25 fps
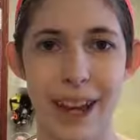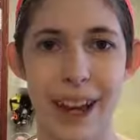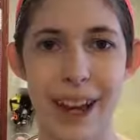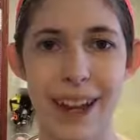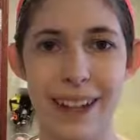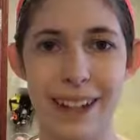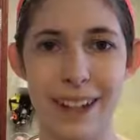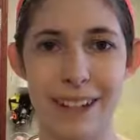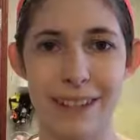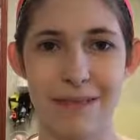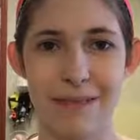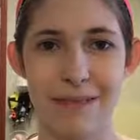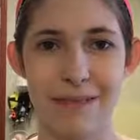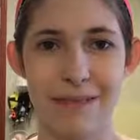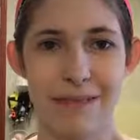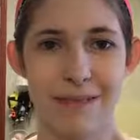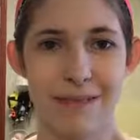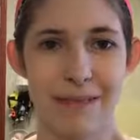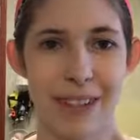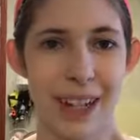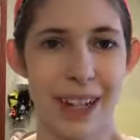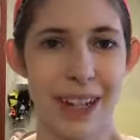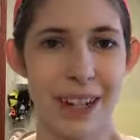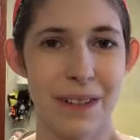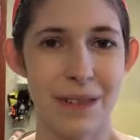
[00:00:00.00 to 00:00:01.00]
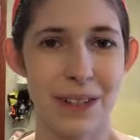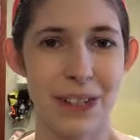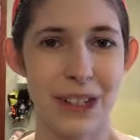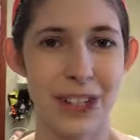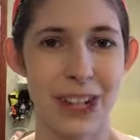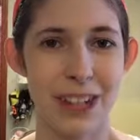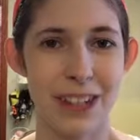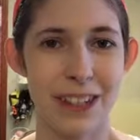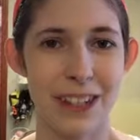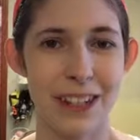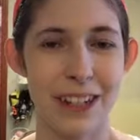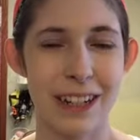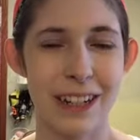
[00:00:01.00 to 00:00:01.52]
Hi, my name is
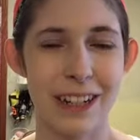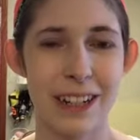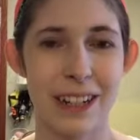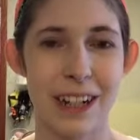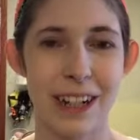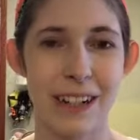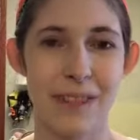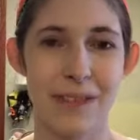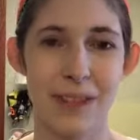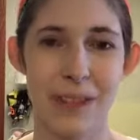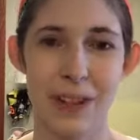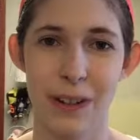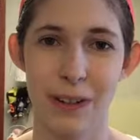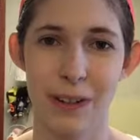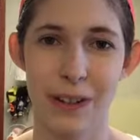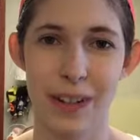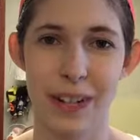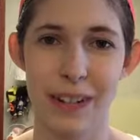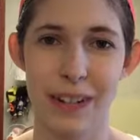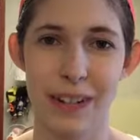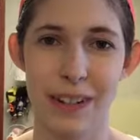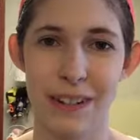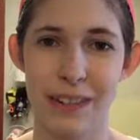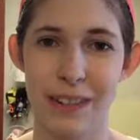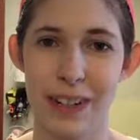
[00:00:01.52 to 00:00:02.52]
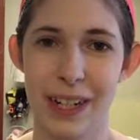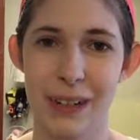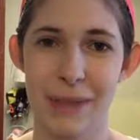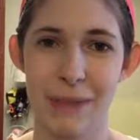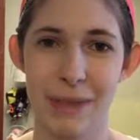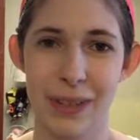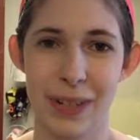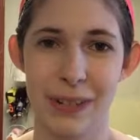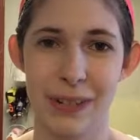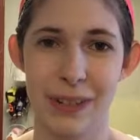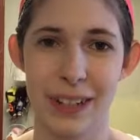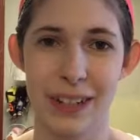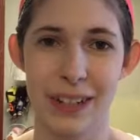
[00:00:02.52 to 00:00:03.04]
Jessica and I have no idea what I'm
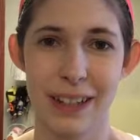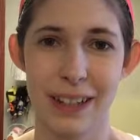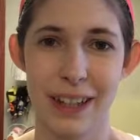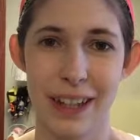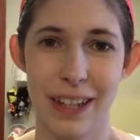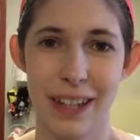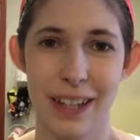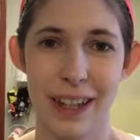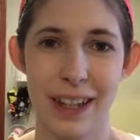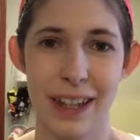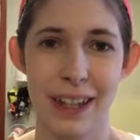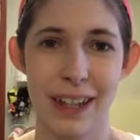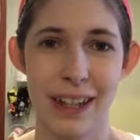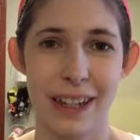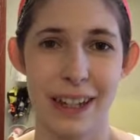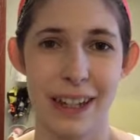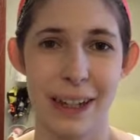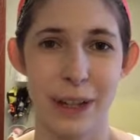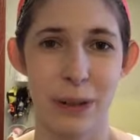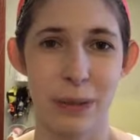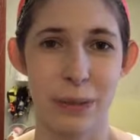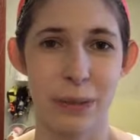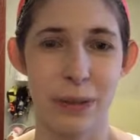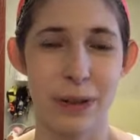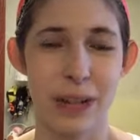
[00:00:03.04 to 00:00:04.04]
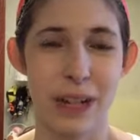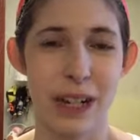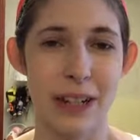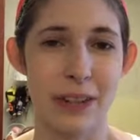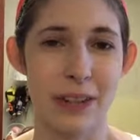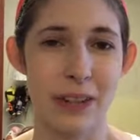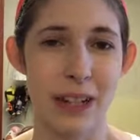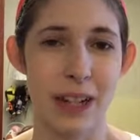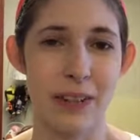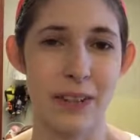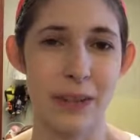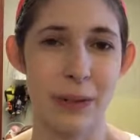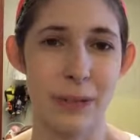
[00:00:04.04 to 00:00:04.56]
doing. Hope you
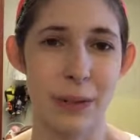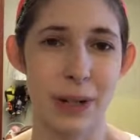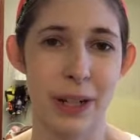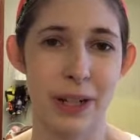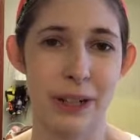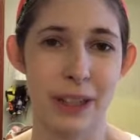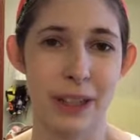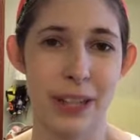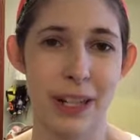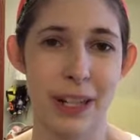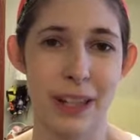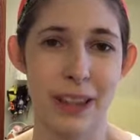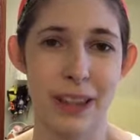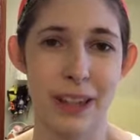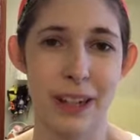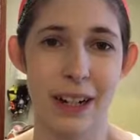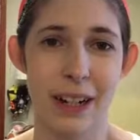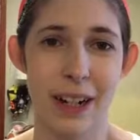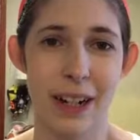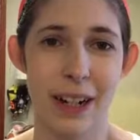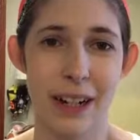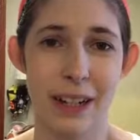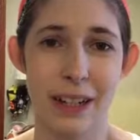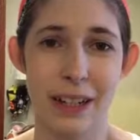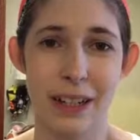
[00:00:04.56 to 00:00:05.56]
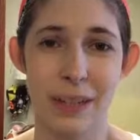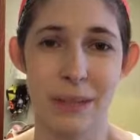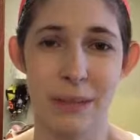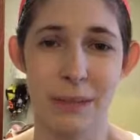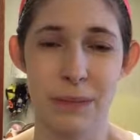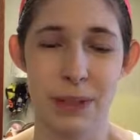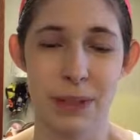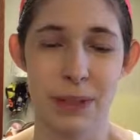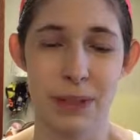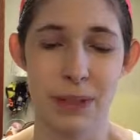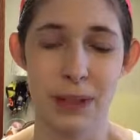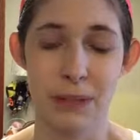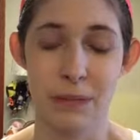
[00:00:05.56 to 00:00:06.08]
guys are having a better day than I
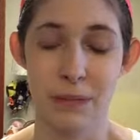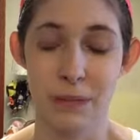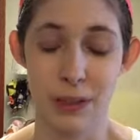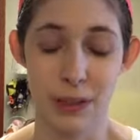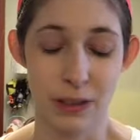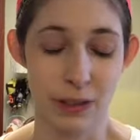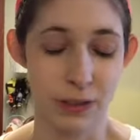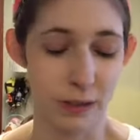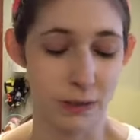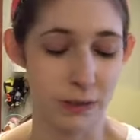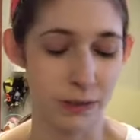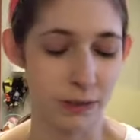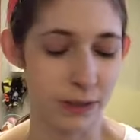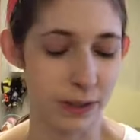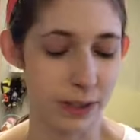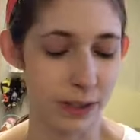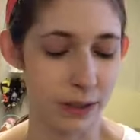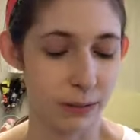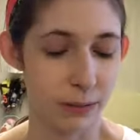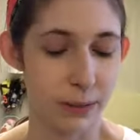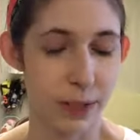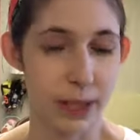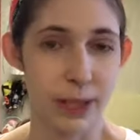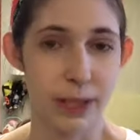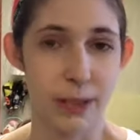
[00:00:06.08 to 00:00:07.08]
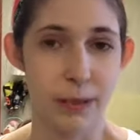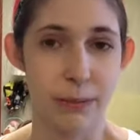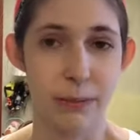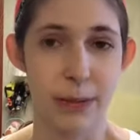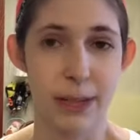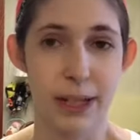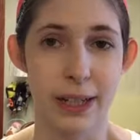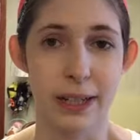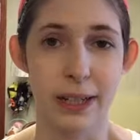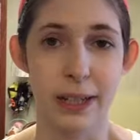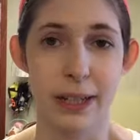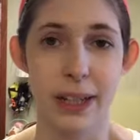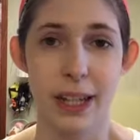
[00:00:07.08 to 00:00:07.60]
am. I really don't feel well,
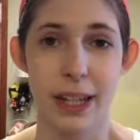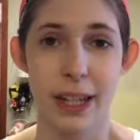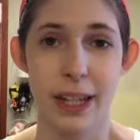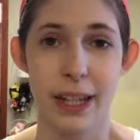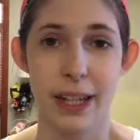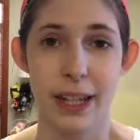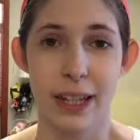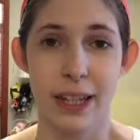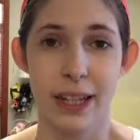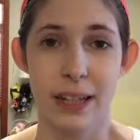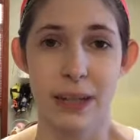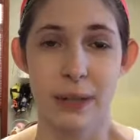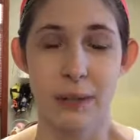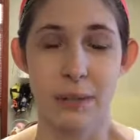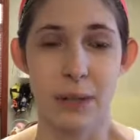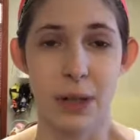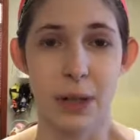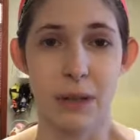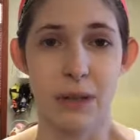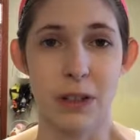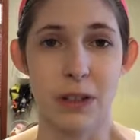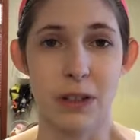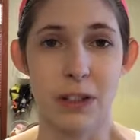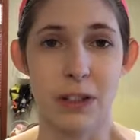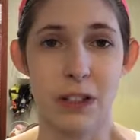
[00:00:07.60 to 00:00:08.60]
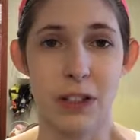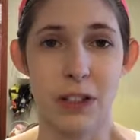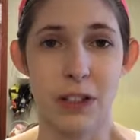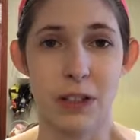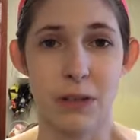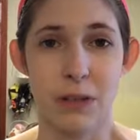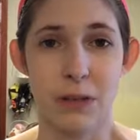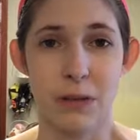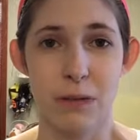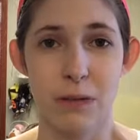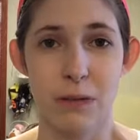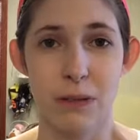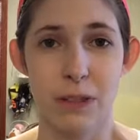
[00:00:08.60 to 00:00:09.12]
but I'm going
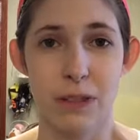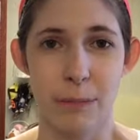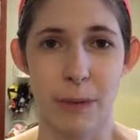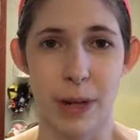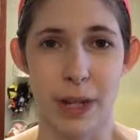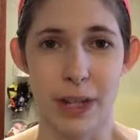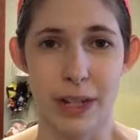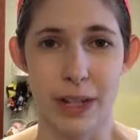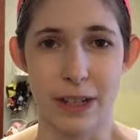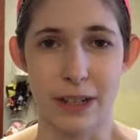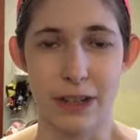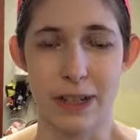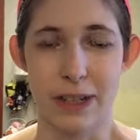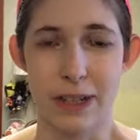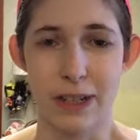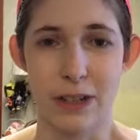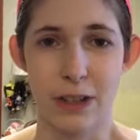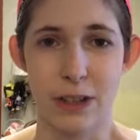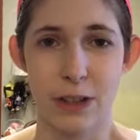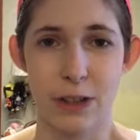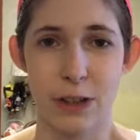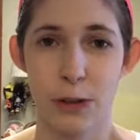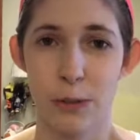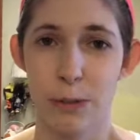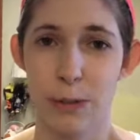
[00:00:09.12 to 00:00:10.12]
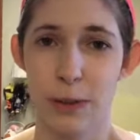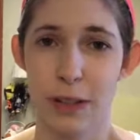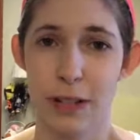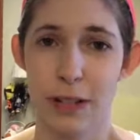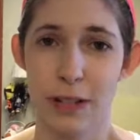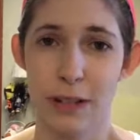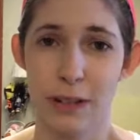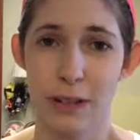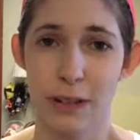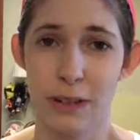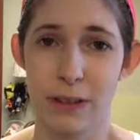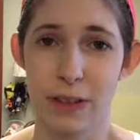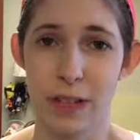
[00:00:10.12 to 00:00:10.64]
to my cousin's
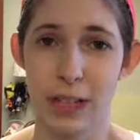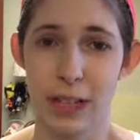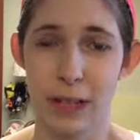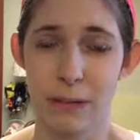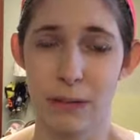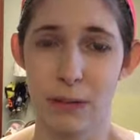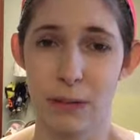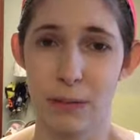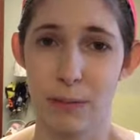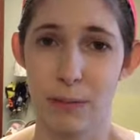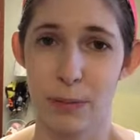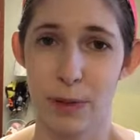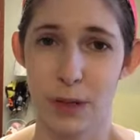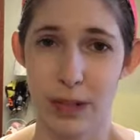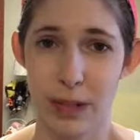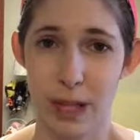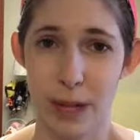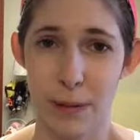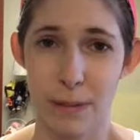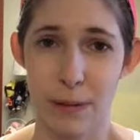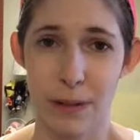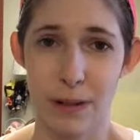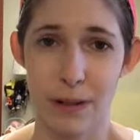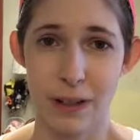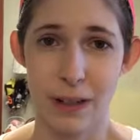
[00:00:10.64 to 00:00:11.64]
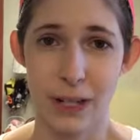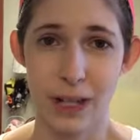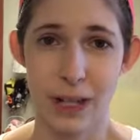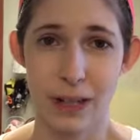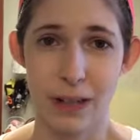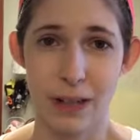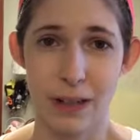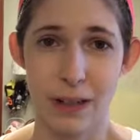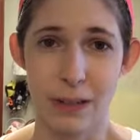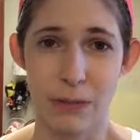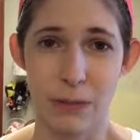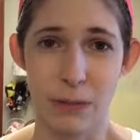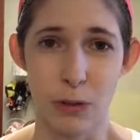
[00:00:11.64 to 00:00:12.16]
superhero themed birthday
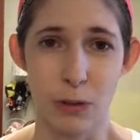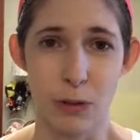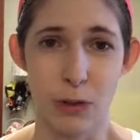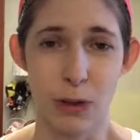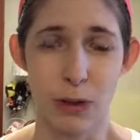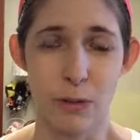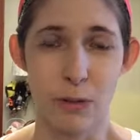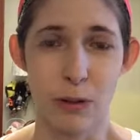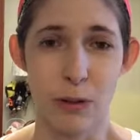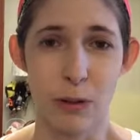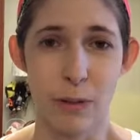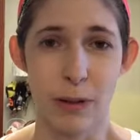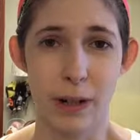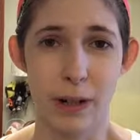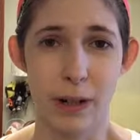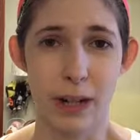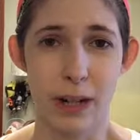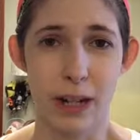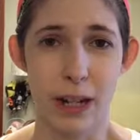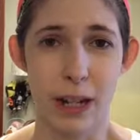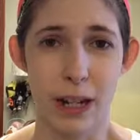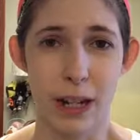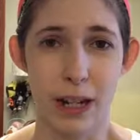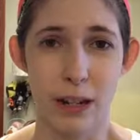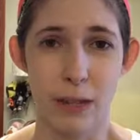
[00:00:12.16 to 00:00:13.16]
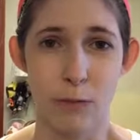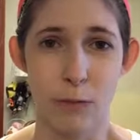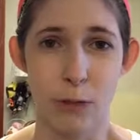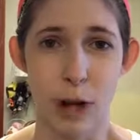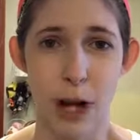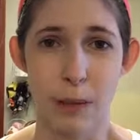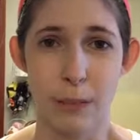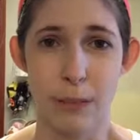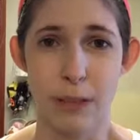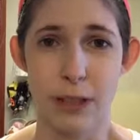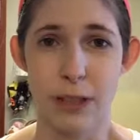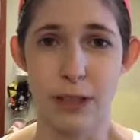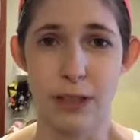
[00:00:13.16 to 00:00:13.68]
party. I'm going to be wearing a
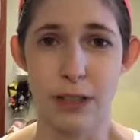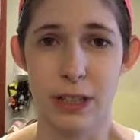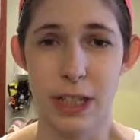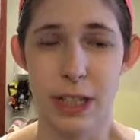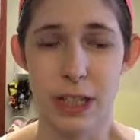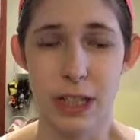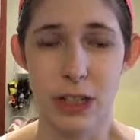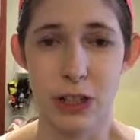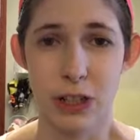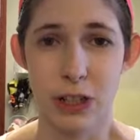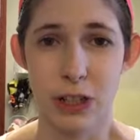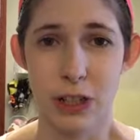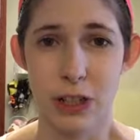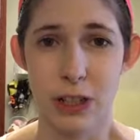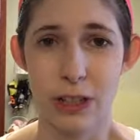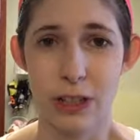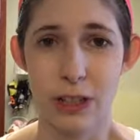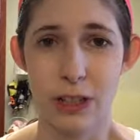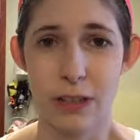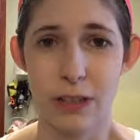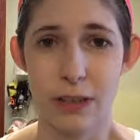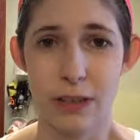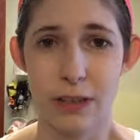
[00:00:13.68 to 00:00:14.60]
Robin t-shirt.